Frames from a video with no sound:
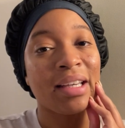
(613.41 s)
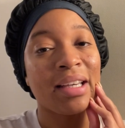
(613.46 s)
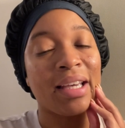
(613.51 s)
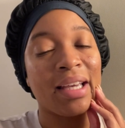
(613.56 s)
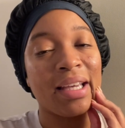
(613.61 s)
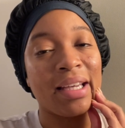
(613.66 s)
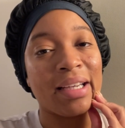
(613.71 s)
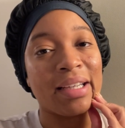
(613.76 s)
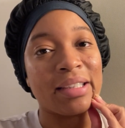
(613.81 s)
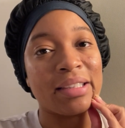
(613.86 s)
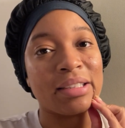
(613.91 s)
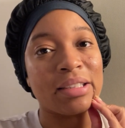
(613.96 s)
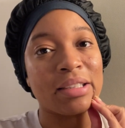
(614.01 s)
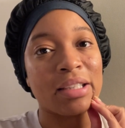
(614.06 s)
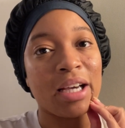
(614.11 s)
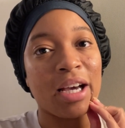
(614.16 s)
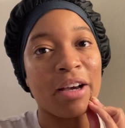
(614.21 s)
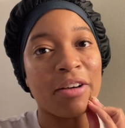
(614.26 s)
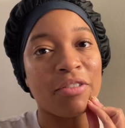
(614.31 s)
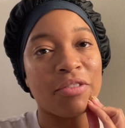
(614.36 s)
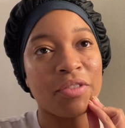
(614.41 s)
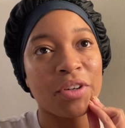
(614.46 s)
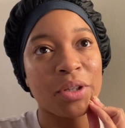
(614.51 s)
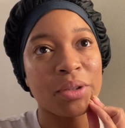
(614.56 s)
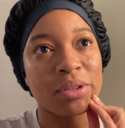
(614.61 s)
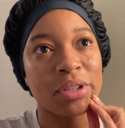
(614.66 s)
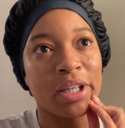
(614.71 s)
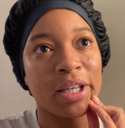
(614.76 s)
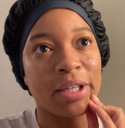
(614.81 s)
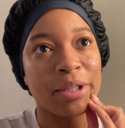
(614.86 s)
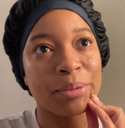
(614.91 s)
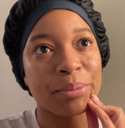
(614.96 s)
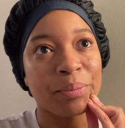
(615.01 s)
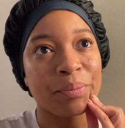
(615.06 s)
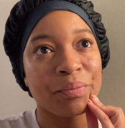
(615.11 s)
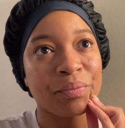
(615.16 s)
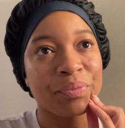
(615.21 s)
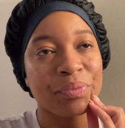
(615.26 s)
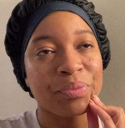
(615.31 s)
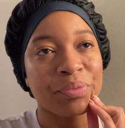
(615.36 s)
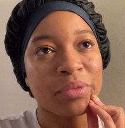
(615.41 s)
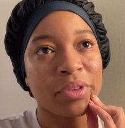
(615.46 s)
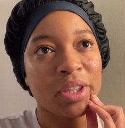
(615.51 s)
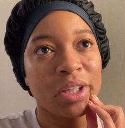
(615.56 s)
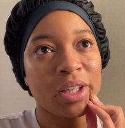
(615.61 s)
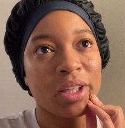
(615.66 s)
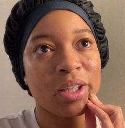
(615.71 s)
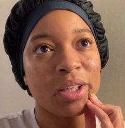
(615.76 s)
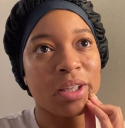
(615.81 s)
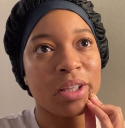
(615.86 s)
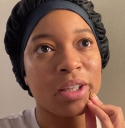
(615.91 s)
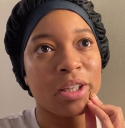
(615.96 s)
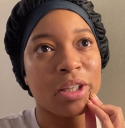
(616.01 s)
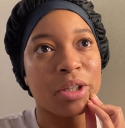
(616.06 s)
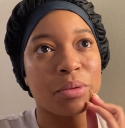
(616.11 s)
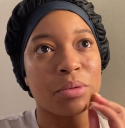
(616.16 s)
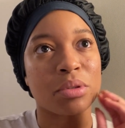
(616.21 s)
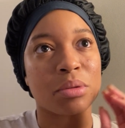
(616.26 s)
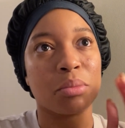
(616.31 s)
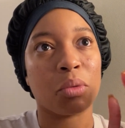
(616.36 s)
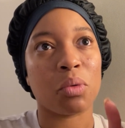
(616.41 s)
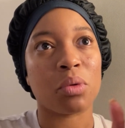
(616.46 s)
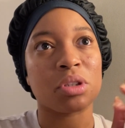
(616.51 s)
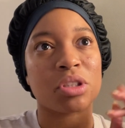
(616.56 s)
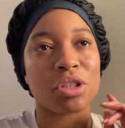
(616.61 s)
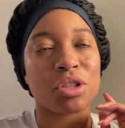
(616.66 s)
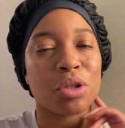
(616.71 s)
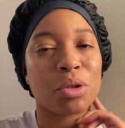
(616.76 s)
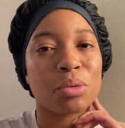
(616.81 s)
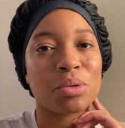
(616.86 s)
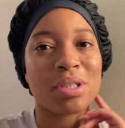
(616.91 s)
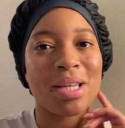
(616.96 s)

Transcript: And I felt that it was more so